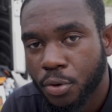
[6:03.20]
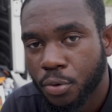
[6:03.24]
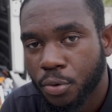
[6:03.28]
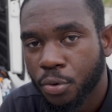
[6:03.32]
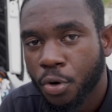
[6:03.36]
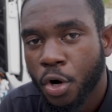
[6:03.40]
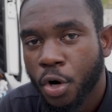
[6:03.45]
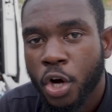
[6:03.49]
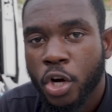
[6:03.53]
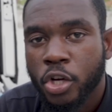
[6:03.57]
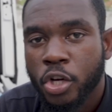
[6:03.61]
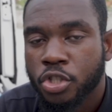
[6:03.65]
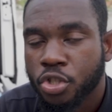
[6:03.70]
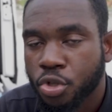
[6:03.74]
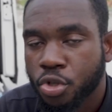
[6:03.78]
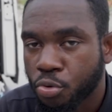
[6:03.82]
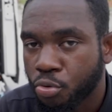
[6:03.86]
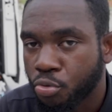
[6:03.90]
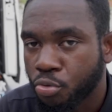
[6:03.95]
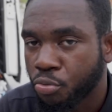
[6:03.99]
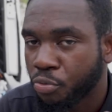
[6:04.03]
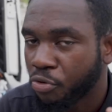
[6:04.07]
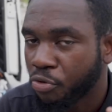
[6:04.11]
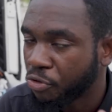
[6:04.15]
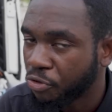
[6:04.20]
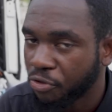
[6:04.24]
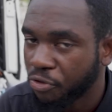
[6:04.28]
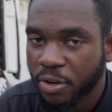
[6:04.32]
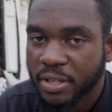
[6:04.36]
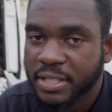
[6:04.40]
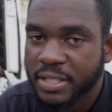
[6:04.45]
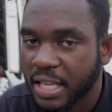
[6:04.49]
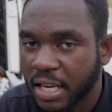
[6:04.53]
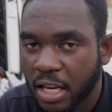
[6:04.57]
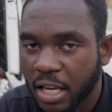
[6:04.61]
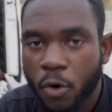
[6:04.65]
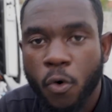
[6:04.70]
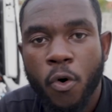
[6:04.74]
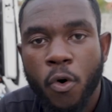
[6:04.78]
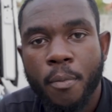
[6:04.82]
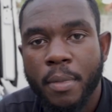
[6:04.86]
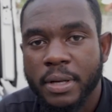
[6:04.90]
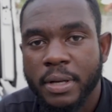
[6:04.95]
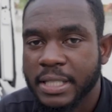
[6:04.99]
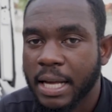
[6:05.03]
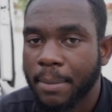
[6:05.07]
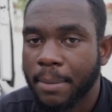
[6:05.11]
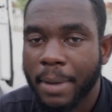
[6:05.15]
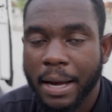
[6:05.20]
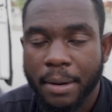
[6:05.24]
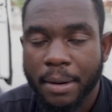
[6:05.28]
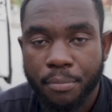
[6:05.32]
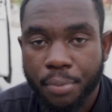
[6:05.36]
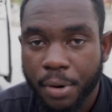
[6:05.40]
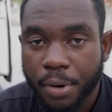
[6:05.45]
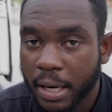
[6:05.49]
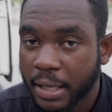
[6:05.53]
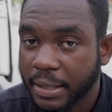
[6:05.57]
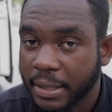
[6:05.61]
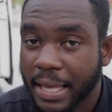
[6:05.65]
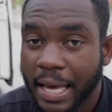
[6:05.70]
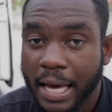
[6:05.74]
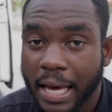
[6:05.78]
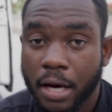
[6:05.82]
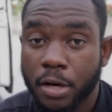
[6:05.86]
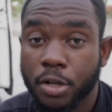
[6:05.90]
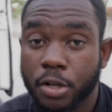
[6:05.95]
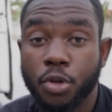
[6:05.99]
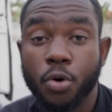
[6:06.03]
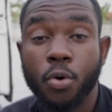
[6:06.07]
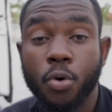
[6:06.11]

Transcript: you to fix any equipment that might break down,